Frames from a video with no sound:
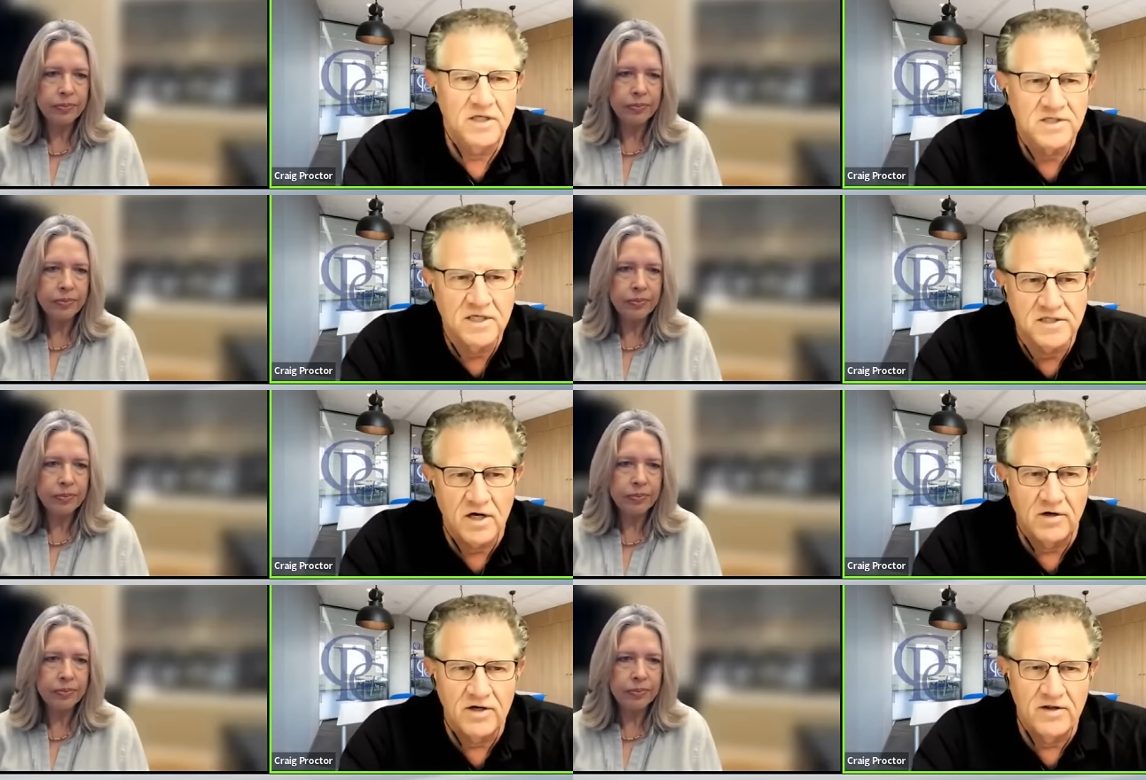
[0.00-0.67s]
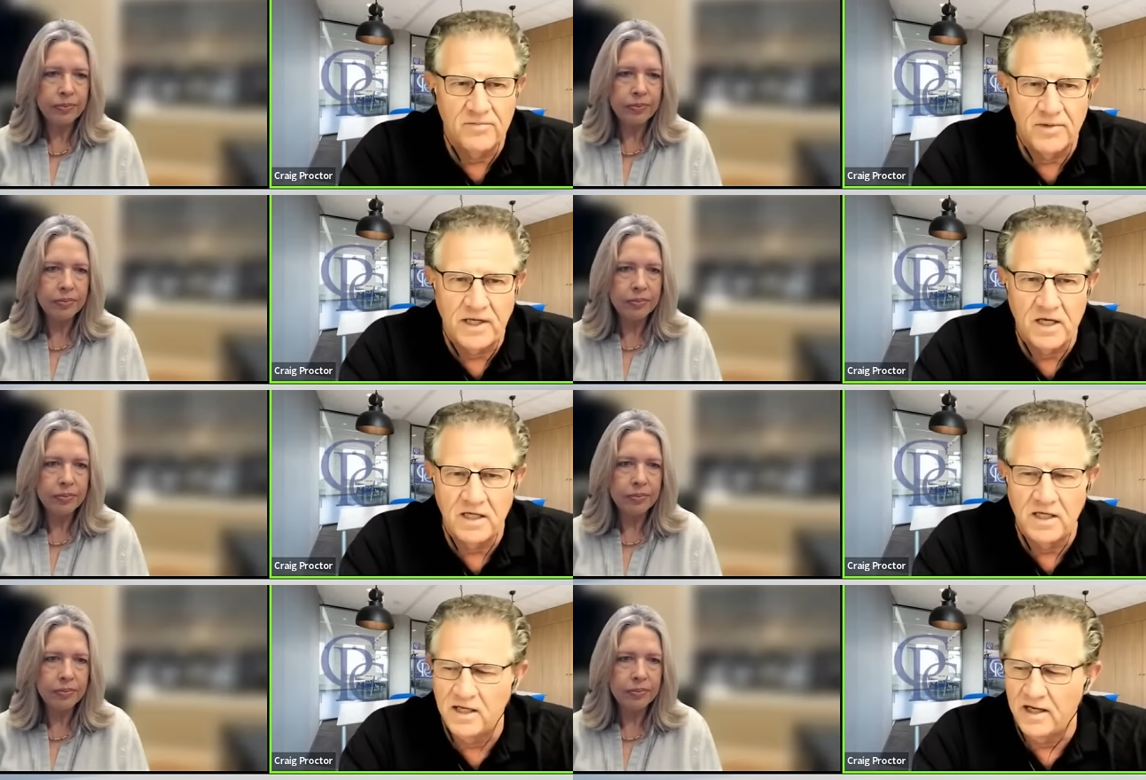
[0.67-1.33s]
Speaker 1: let's get started at the
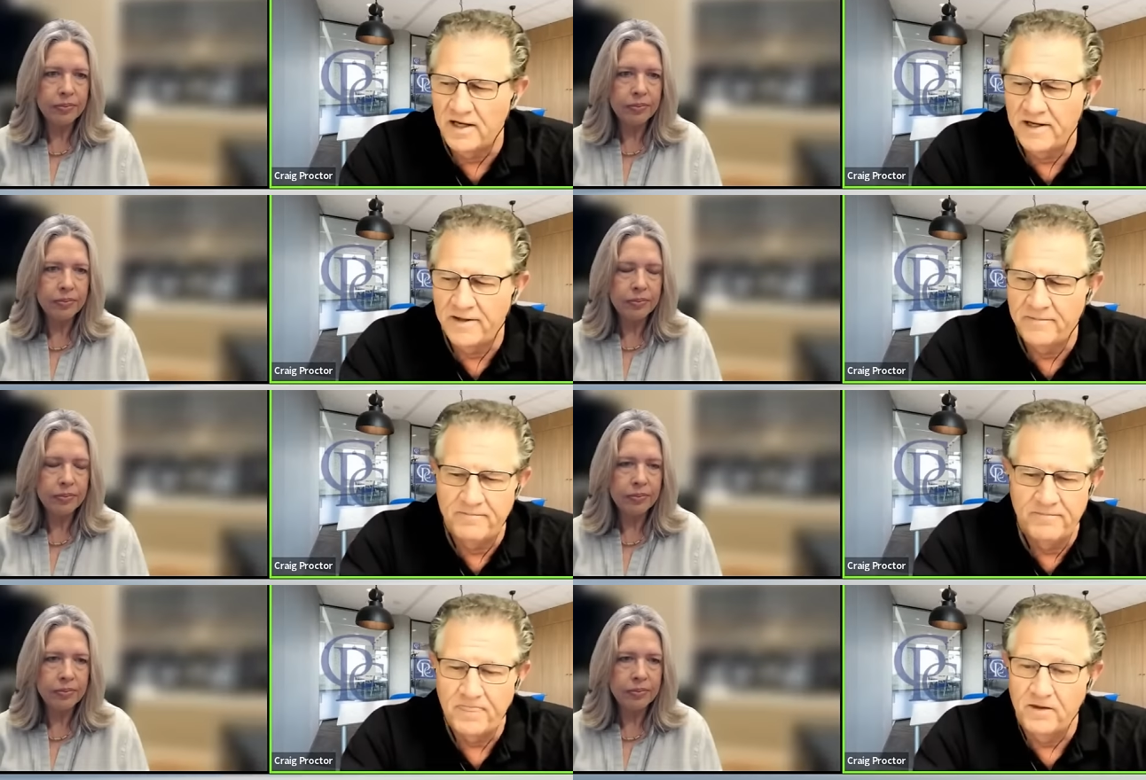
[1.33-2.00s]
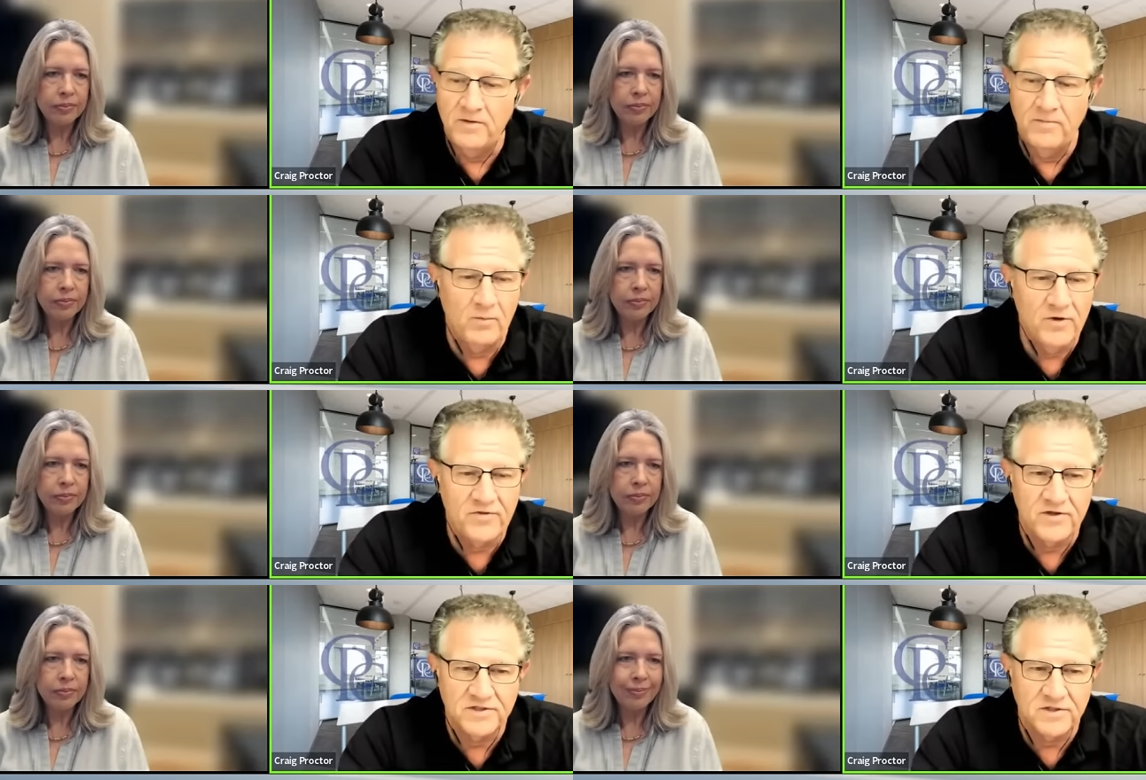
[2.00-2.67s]
beginning. Um, you've been
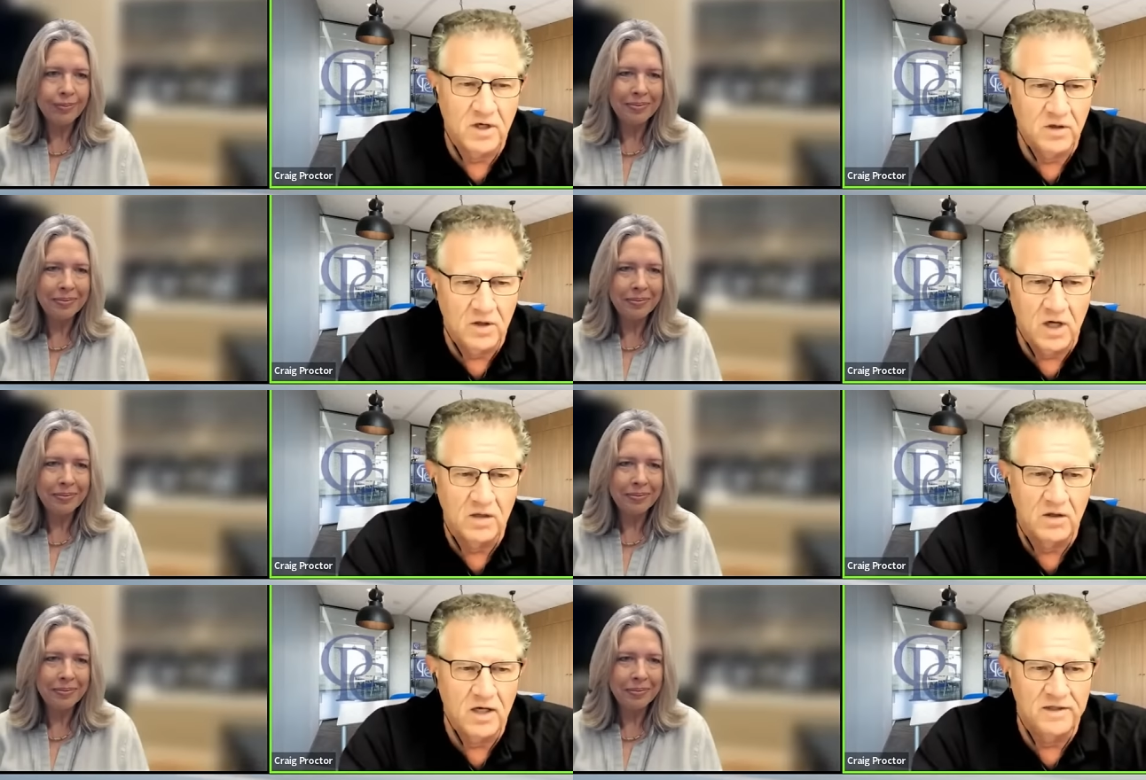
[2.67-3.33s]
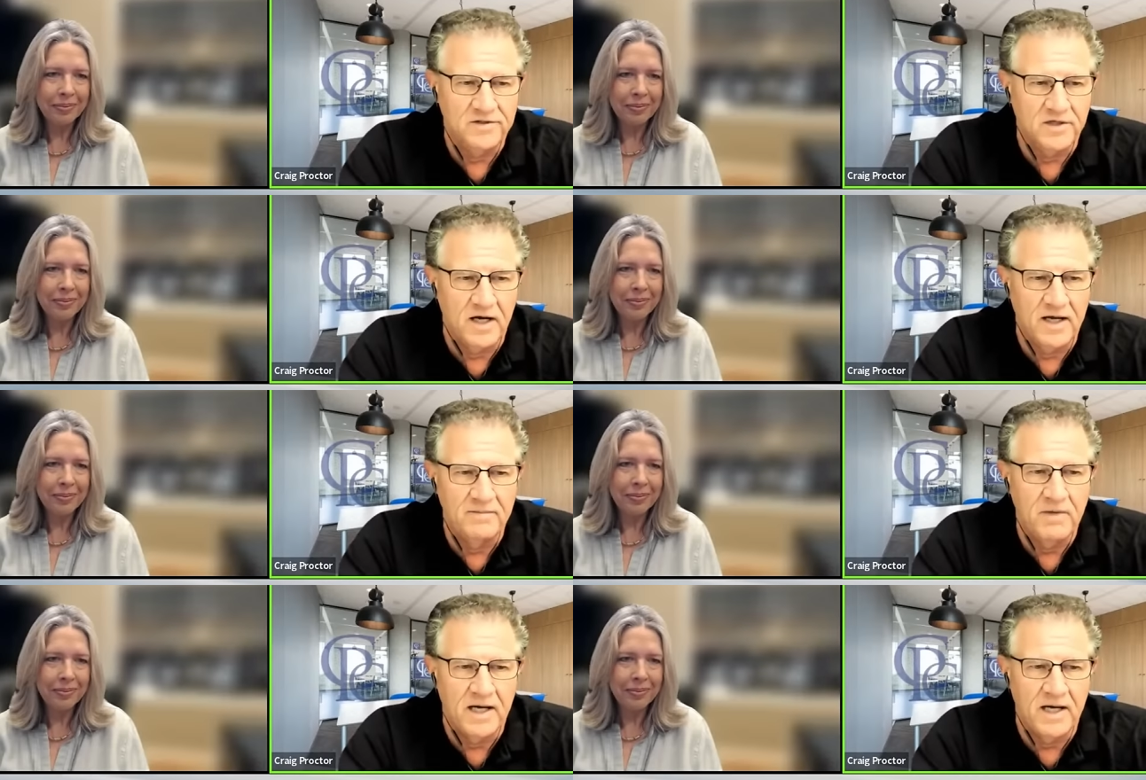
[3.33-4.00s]
with us a long, long
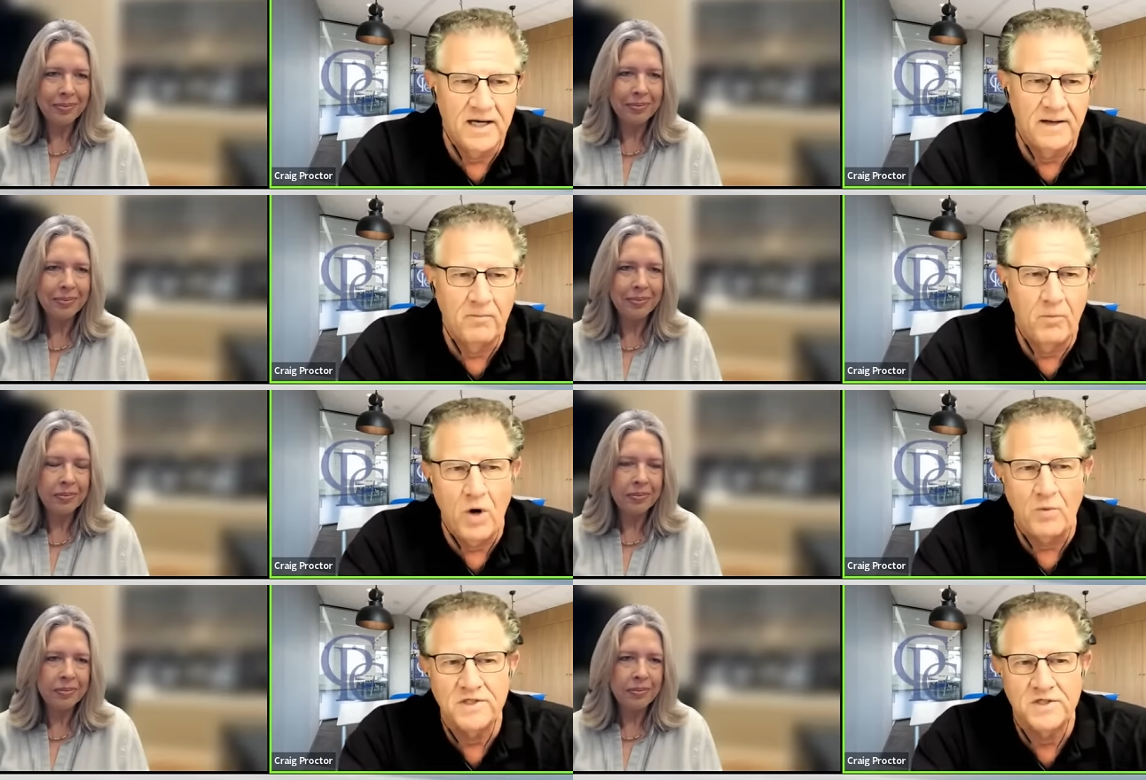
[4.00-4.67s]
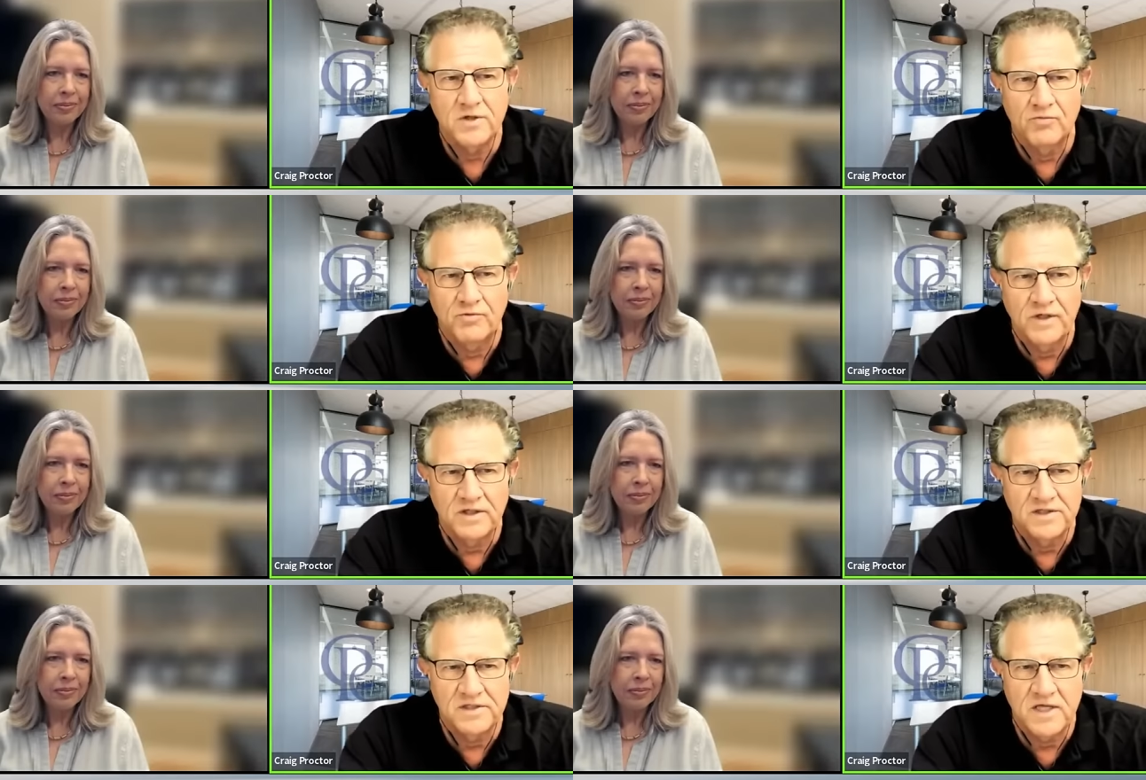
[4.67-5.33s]
time. Um, what was your
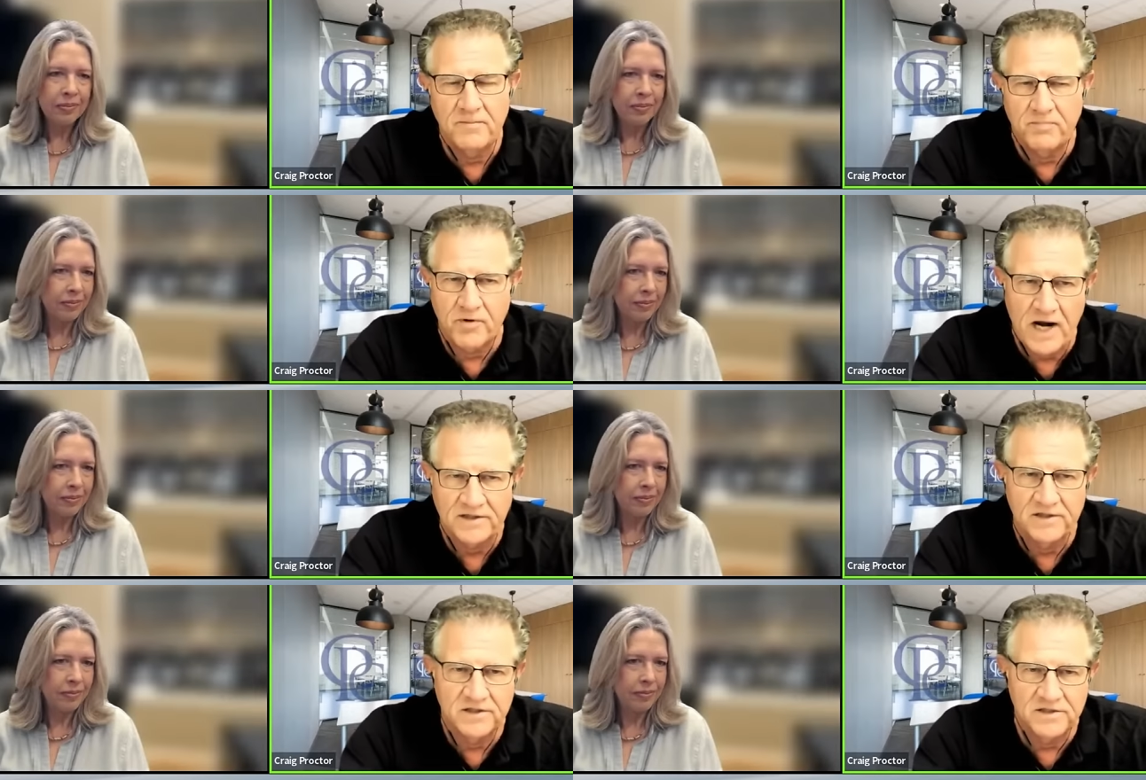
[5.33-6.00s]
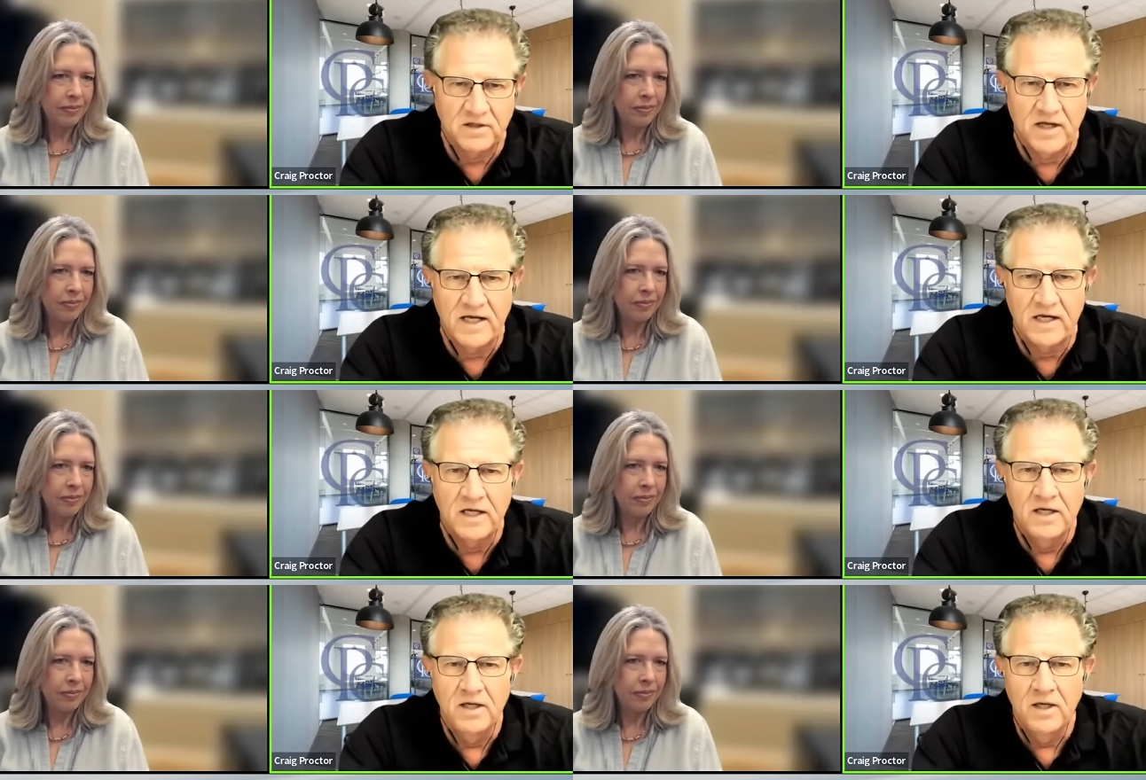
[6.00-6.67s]
real estate practice
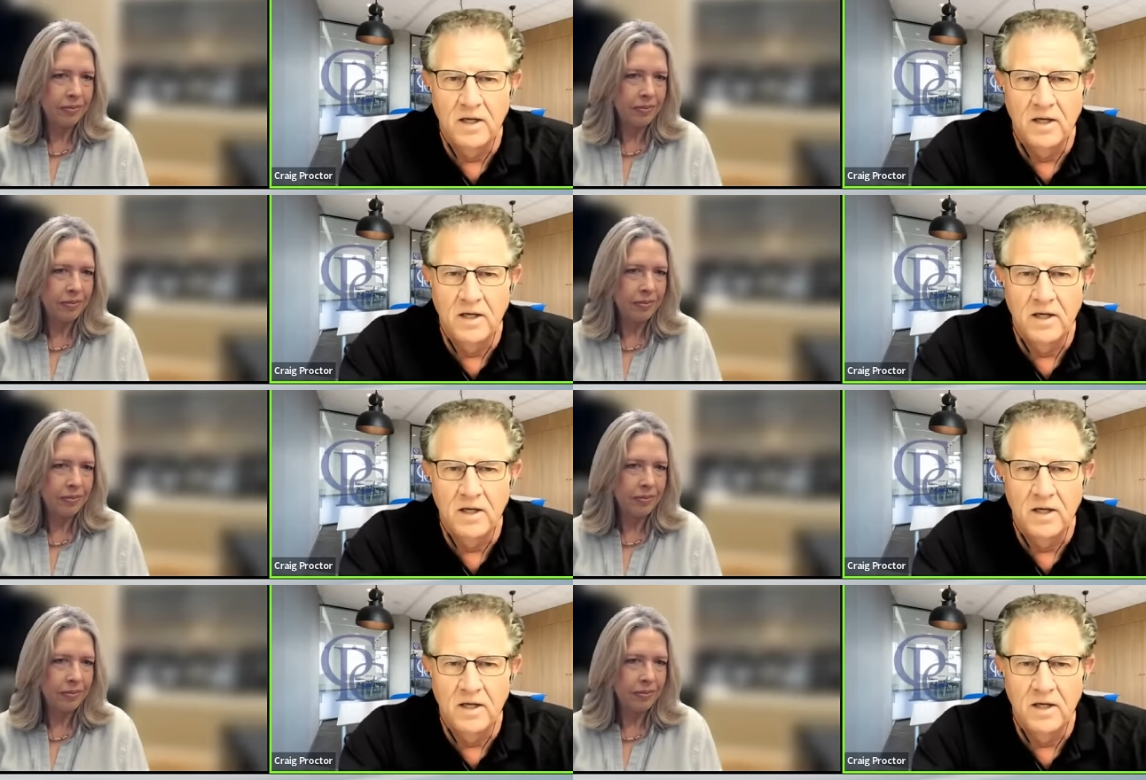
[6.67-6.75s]
like